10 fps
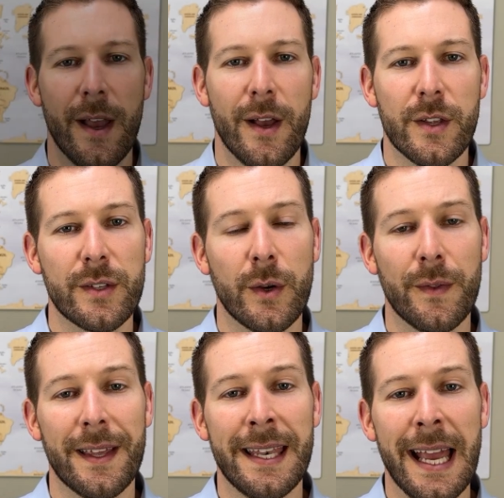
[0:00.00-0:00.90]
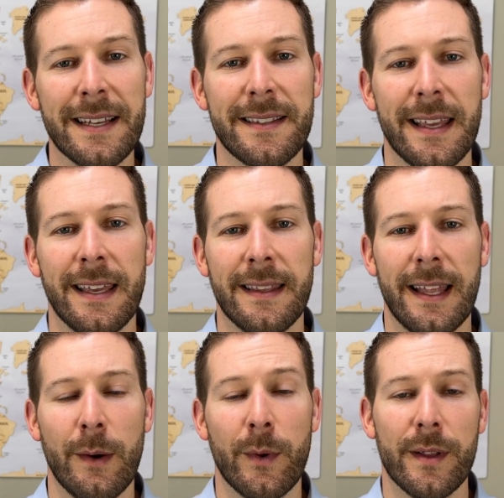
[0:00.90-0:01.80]
So the next thing
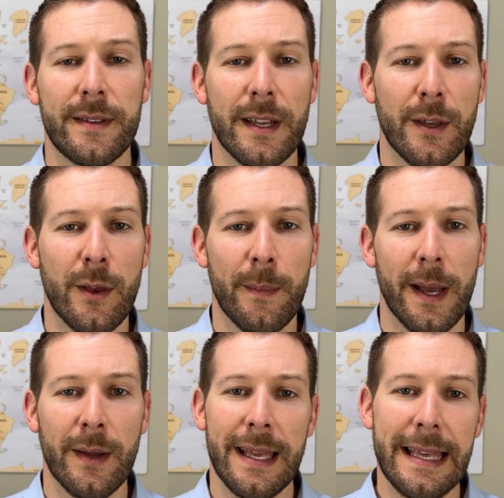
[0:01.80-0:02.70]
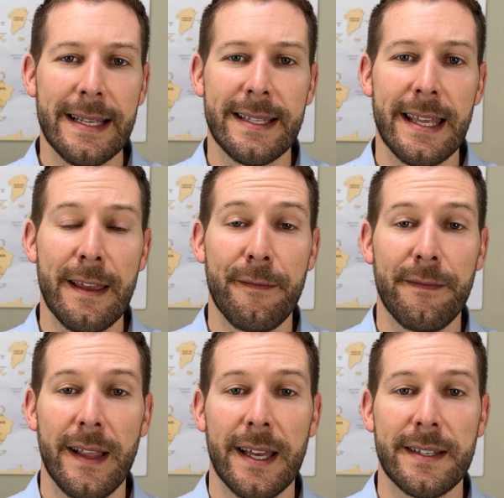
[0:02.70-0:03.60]
that I want to tell you about is the
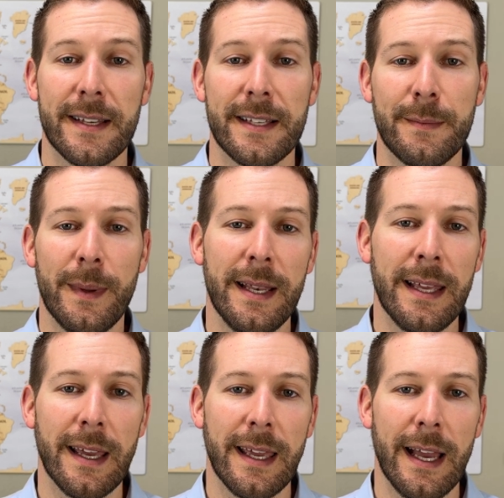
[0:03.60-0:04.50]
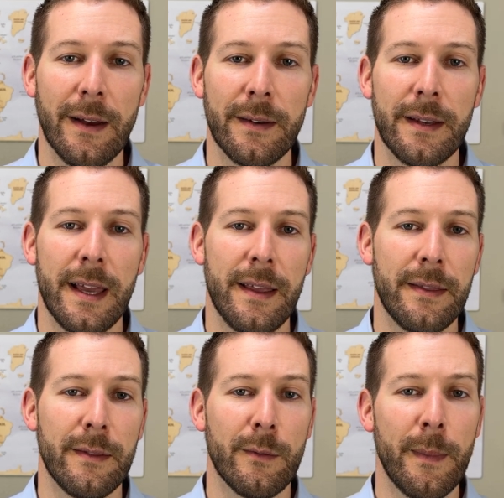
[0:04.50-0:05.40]
flex spending account.
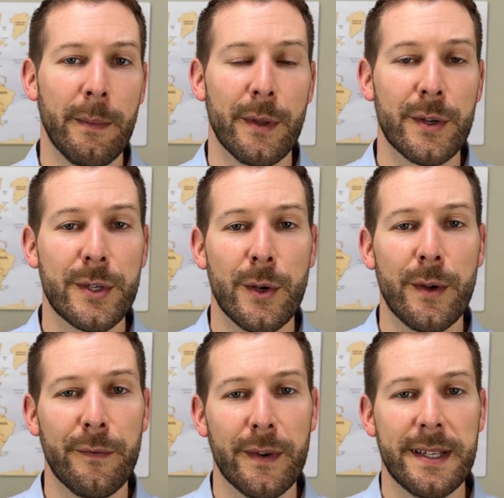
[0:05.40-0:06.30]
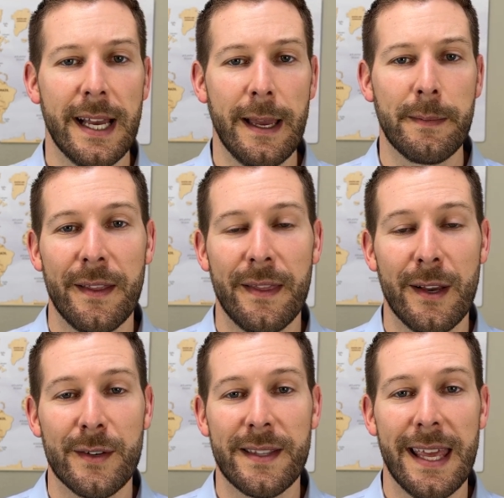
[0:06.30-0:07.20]
And remember, there's two different types.
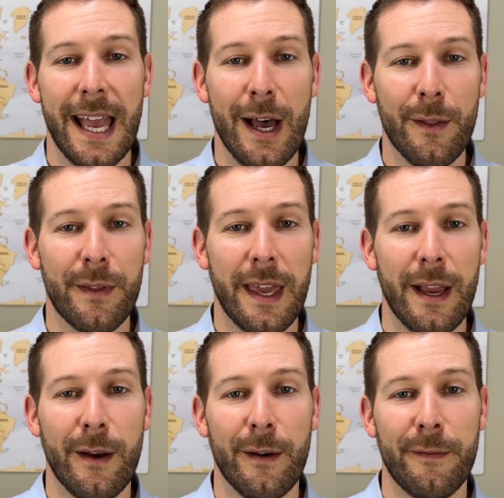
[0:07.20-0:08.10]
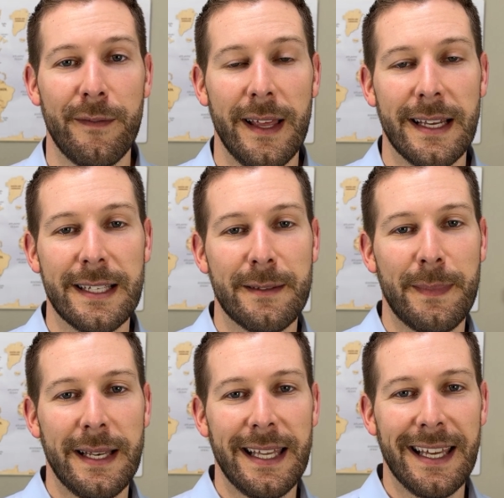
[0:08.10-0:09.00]
There's the healthcare flex
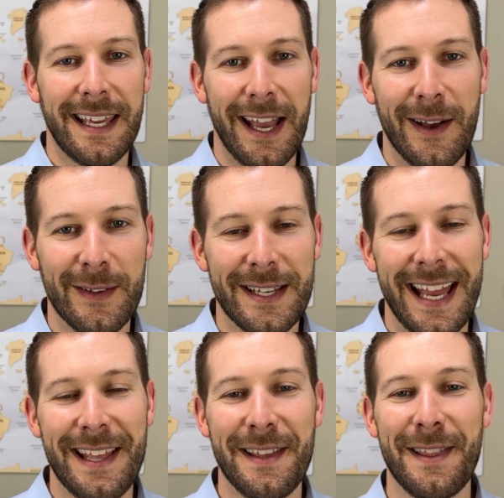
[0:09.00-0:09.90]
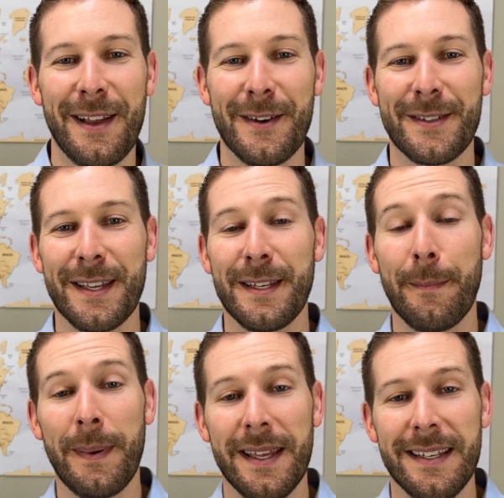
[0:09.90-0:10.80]
spending account, and then there's the
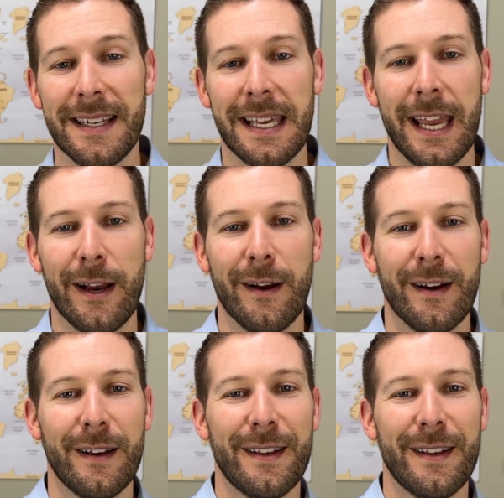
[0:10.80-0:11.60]
dependent care